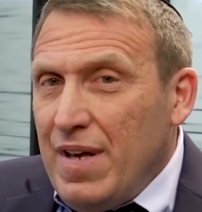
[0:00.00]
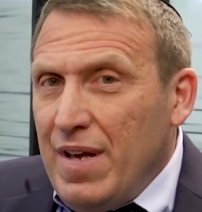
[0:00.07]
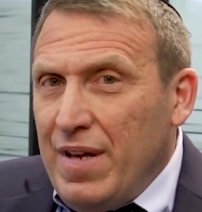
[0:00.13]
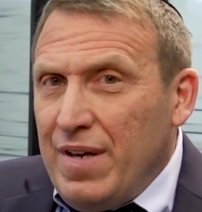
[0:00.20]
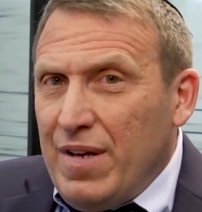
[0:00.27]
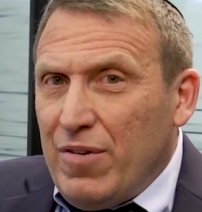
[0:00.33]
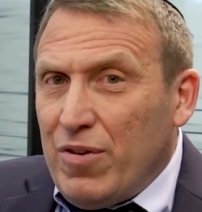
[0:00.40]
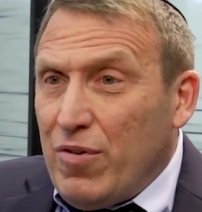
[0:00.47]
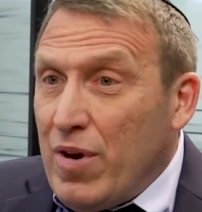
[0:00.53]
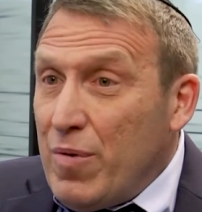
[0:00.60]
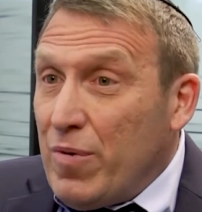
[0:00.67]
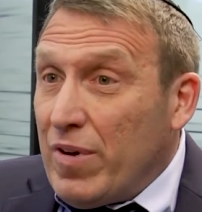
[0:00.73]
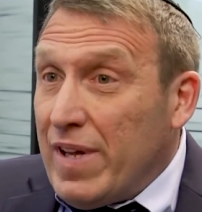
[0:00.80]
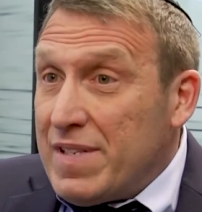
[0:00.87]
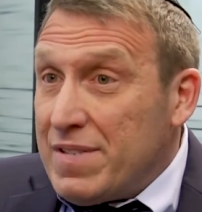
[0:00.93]
In Illinois,
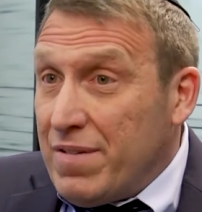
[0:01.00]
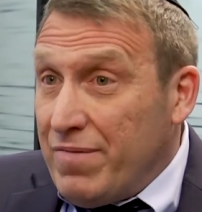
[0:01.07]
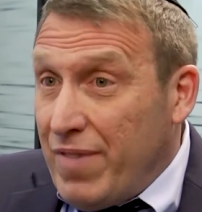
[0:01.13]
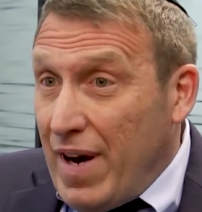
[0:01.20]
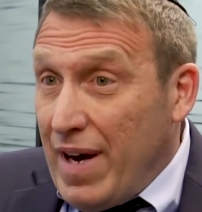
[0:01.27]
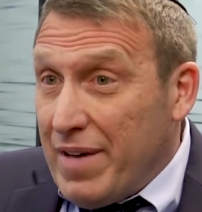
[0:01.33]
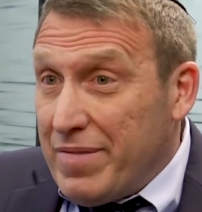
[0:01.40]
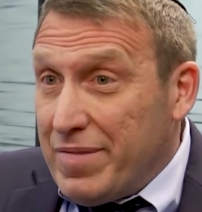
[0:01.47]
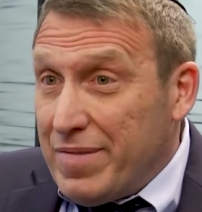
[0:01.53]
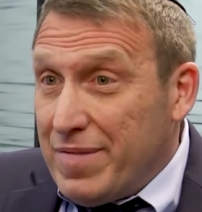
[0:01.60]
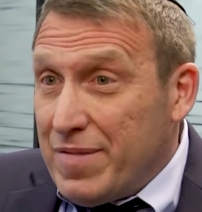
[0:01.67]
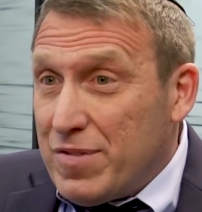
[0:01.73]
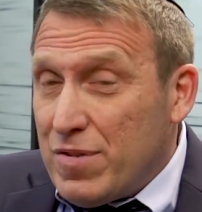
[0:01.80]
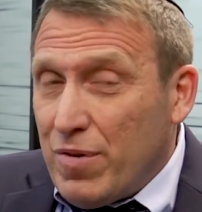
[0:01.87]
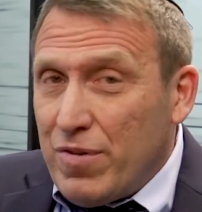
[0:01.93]
we're less than five.
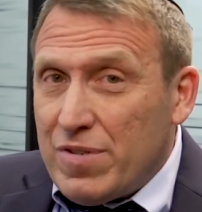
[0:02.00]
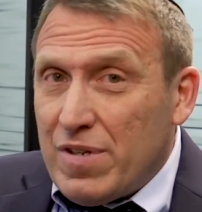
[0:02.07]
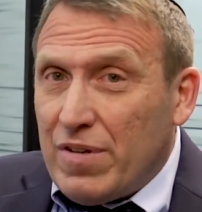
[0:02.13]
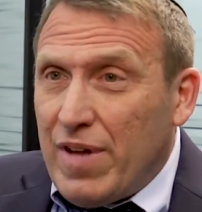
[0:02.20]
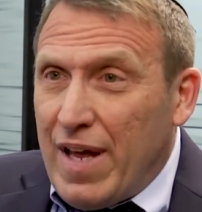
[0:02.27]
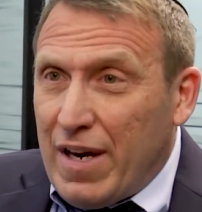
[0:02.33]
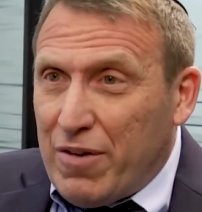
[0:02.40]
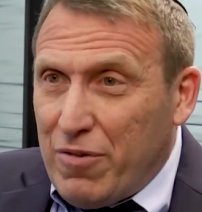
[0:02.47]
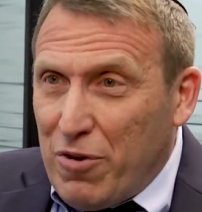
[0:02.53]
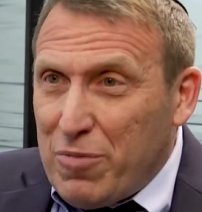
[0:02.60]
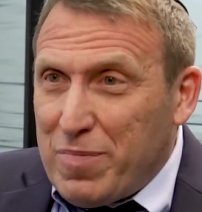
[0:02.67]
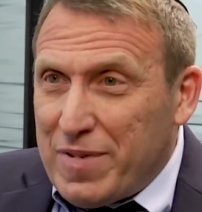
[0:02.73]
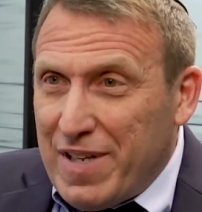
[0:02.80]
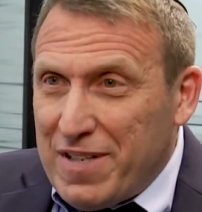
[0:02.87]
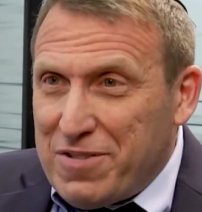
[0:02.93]
So there's a lot of
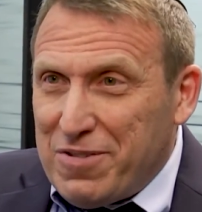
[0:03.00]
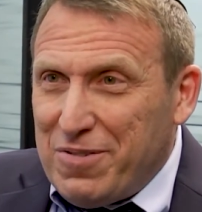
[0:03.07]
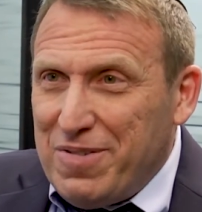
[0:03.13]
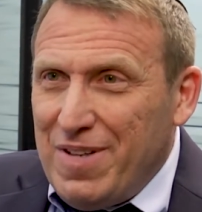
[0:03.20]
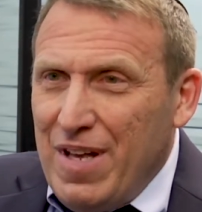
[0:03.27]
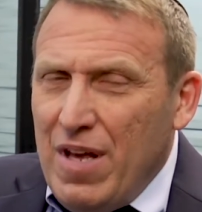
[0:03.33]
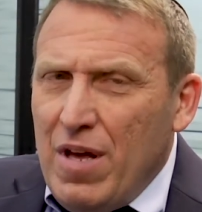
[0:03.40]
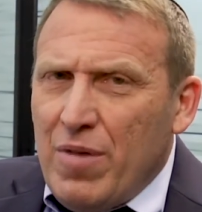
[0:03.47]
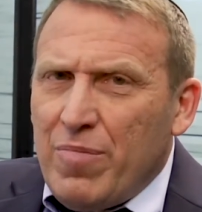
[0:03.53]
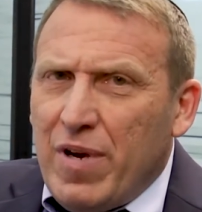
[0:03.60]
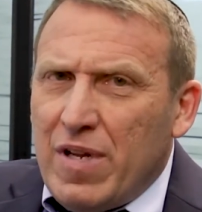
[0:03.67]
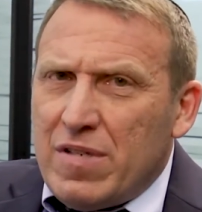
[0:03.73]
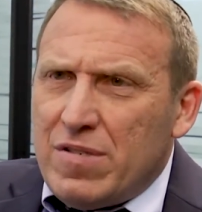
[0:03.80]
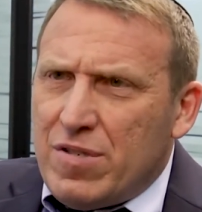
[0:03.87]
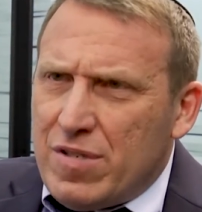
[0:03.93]
growth potential,
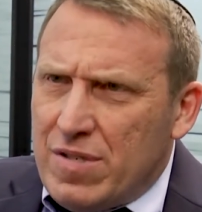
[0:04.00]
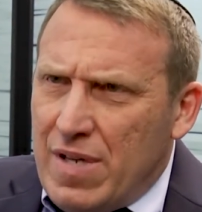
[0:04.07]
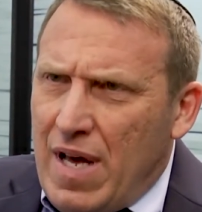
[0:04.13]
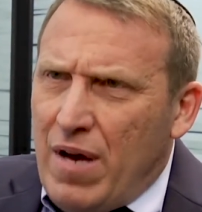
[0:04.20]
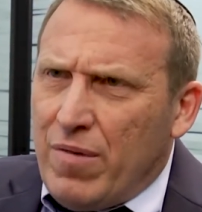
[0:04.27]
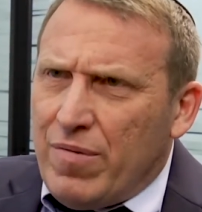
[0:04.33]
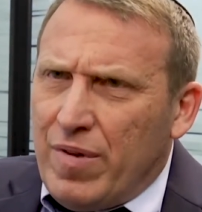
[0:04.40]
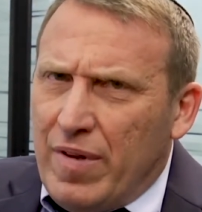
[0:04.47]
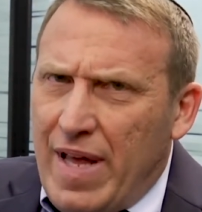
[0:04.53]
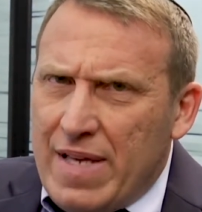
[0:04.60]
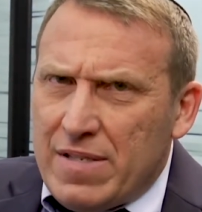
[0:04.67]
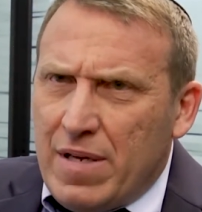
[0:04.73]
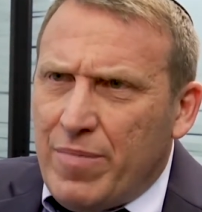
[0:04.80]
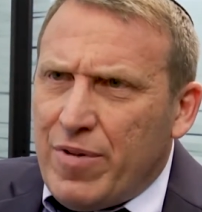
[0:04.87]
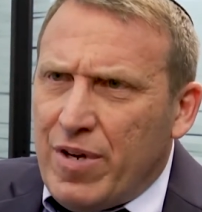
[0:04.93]
but it's just now the
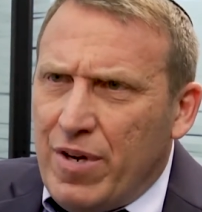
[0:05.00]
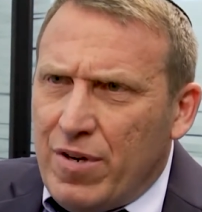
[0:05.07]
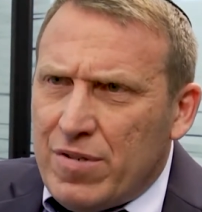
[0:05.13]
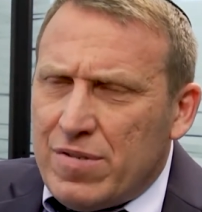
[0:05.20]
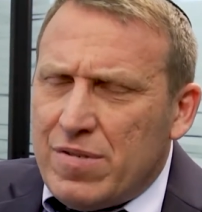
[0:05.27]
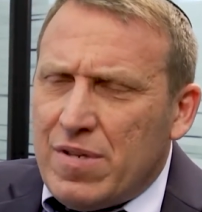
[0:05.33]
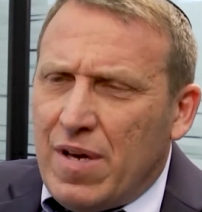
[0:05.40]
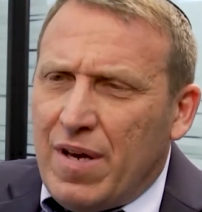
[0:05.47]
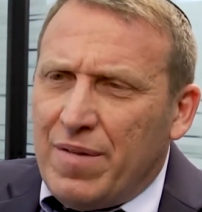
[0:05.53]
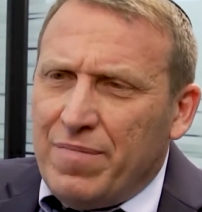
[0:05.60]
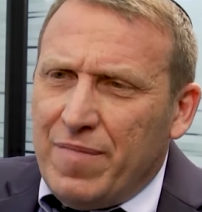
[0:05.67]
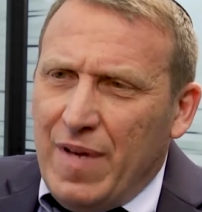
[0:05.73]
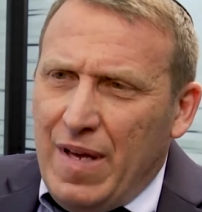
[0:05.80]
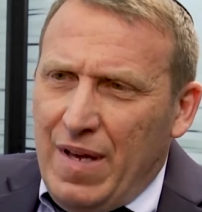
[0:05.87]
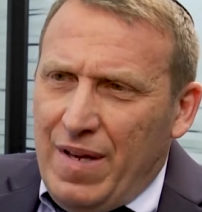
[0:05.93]
last couple of years
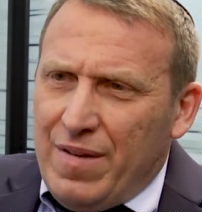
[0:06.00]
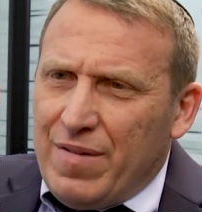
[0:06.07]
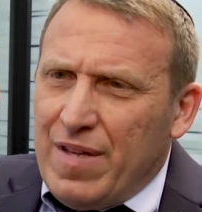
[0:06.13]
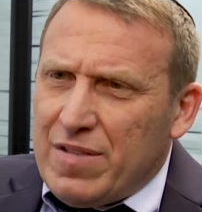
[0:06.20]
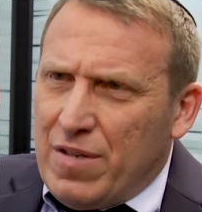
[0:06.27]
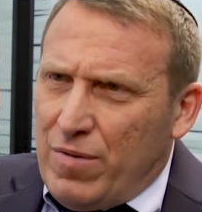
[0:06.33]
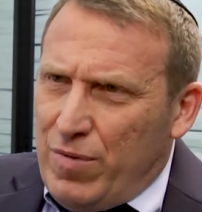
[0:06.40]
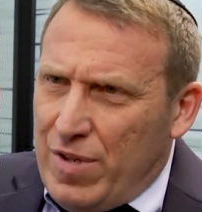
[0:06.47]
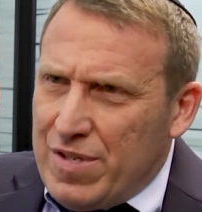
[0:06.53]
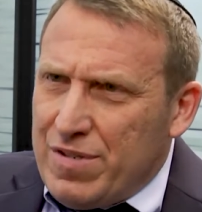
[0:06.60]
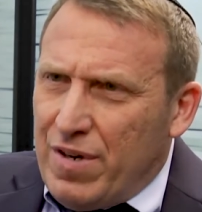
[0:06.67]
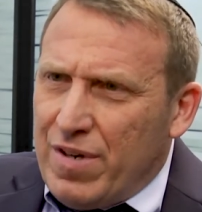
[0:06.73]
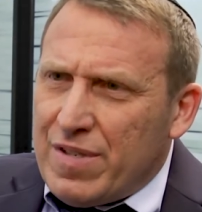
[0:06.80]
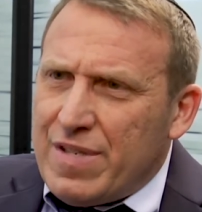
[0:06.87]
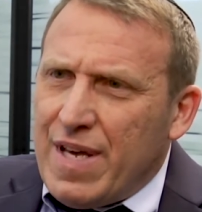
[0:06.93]
um, things are really
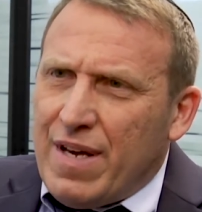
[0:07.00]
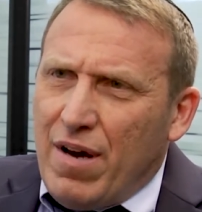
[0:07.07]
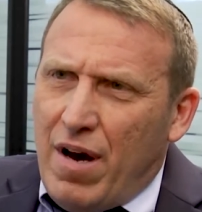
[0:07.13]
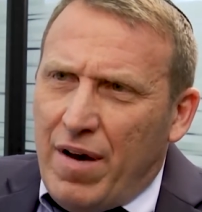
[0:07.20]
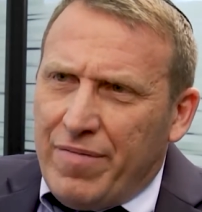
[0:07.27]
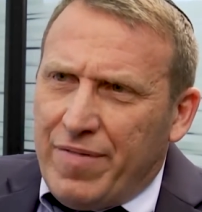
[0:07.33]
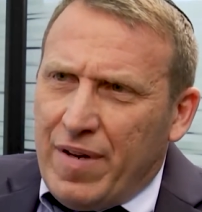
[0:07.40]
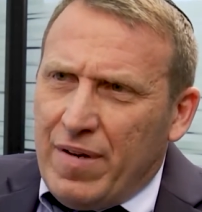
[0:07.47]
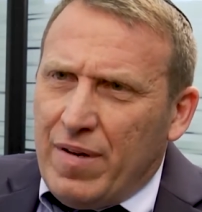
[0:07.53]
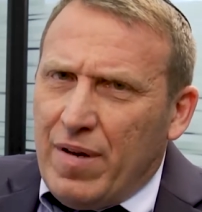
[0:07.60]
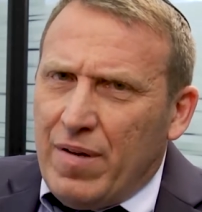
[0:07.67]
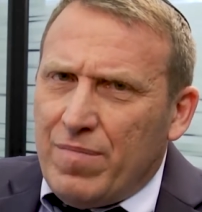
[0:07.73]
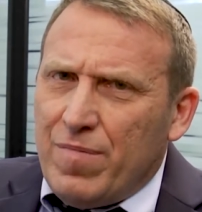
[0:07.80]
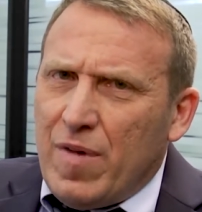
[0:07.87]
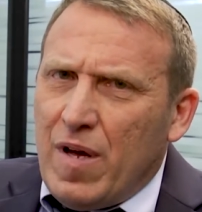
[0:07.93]
starting to take off, and
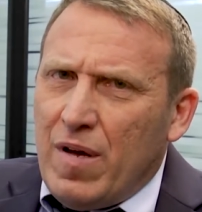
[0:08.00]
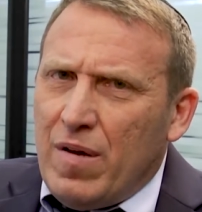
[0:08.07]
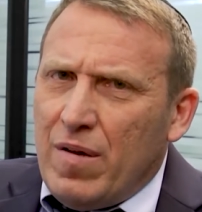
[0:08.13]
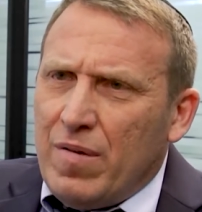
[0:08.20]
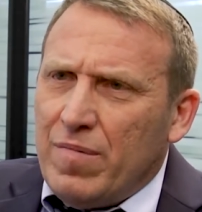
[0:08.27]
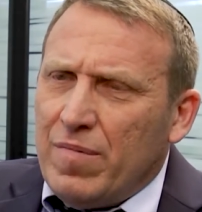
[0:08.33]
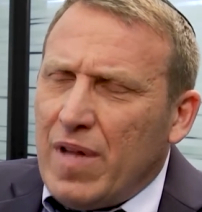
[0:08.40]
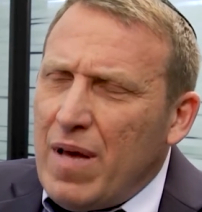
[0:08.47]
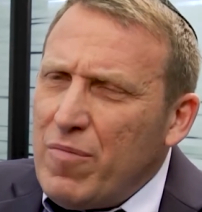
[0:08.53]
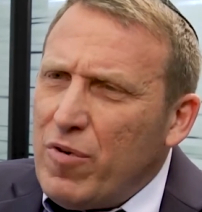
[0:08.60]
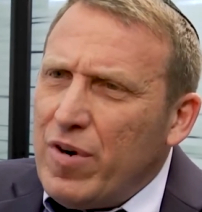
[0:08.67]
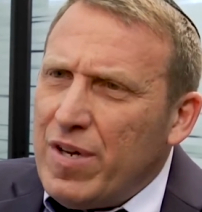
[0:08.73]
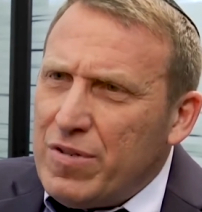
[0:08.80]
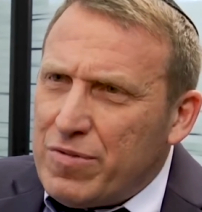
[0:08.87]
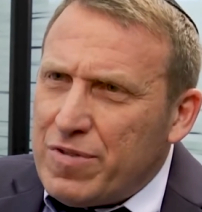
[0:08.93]
uh, a lot
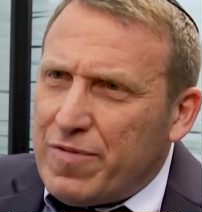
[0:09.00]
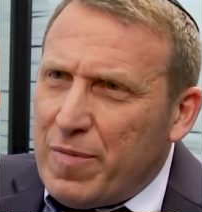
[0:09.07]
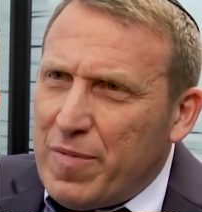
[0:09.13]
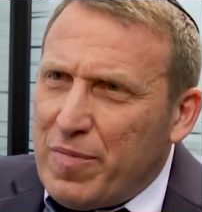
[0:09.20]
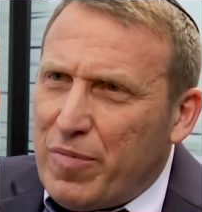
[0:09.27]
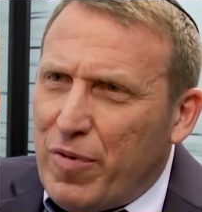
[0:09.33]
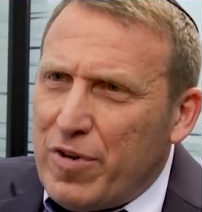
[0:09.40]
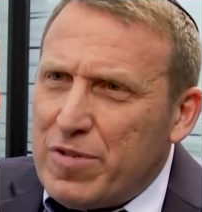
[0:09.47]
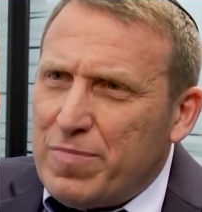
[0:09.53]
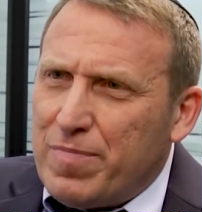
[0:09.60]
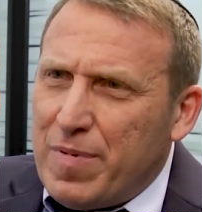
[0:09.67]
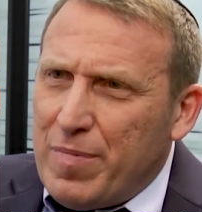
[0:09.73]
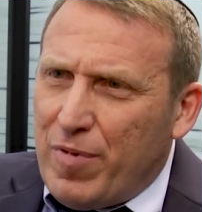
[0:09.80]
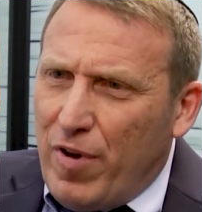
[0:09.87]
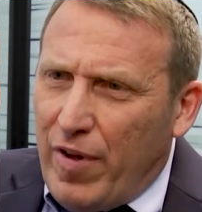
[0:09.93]
more interest from employers,
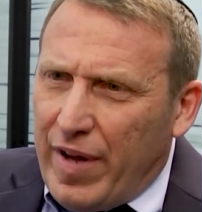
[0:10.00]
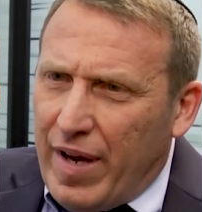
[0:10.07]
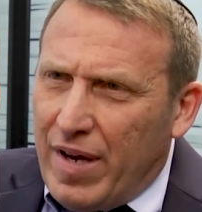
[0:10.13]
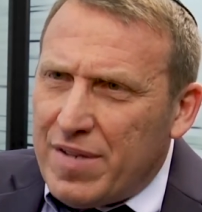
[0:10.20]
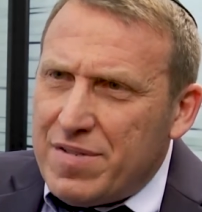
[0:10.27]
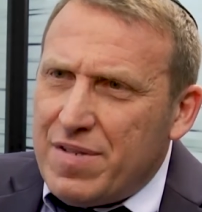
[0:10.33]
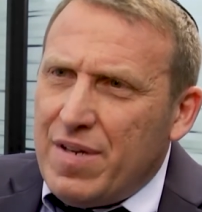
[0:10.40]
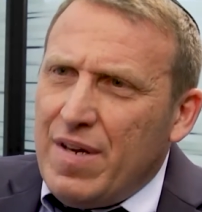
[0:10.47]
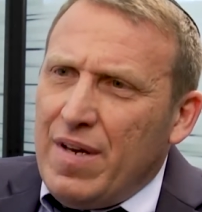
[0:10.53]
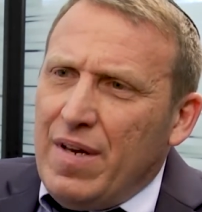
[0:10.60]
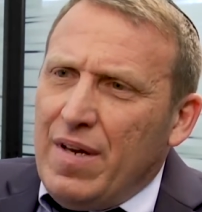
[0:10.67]
people calling us,